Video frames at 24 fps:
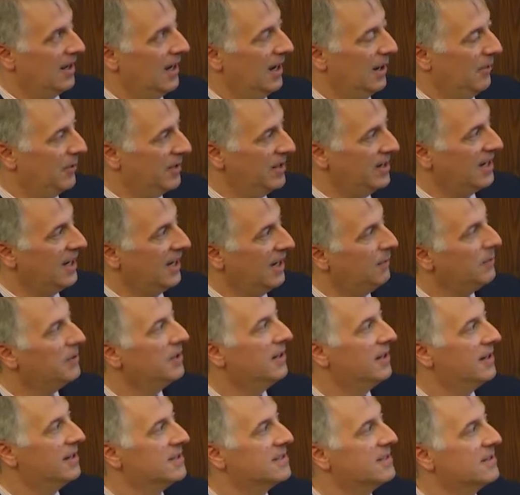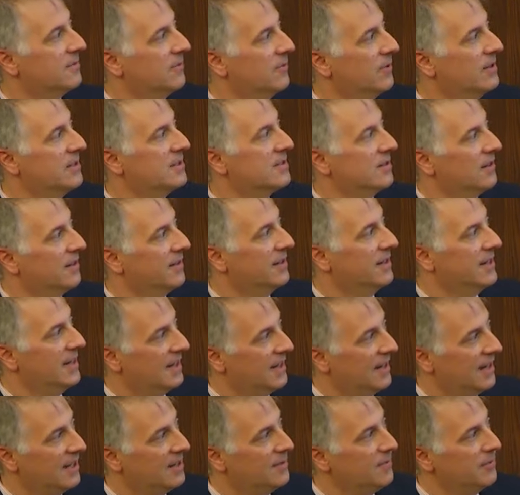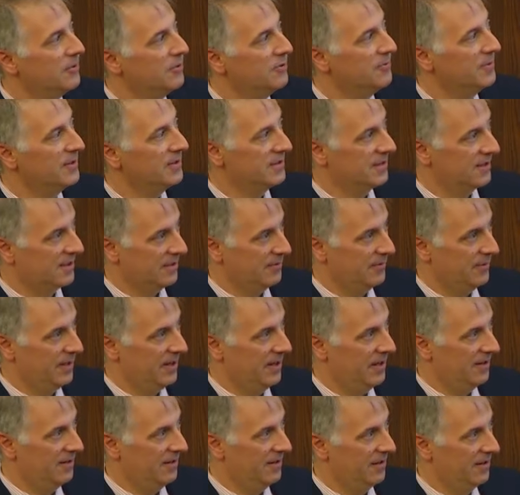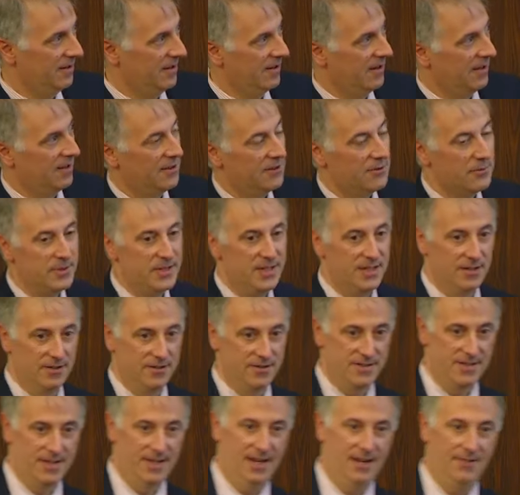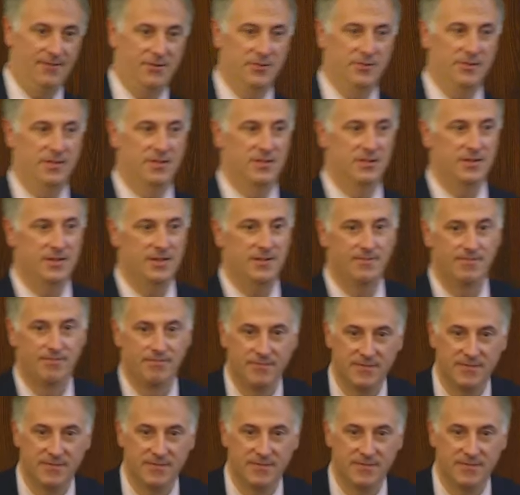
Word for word: And when he came to us, we saw that he had head movement to command three years after injury.